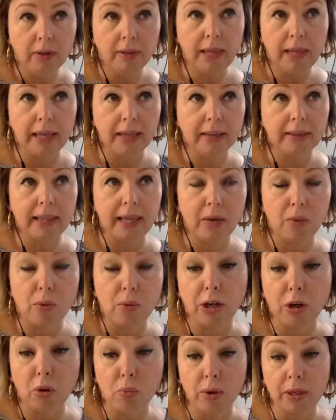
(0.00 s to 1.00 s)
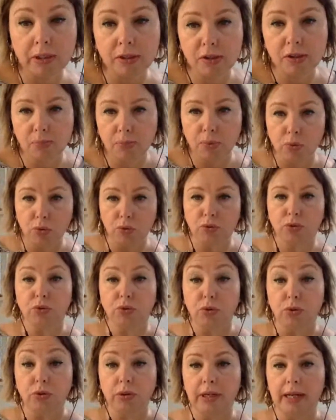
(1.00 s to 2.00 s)
that one-on-one support
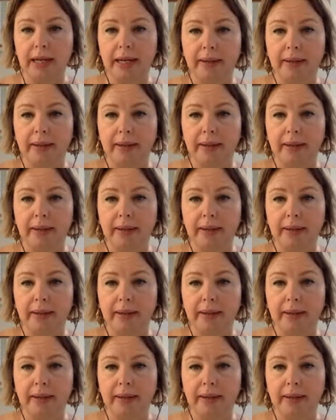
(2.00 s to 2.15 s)
or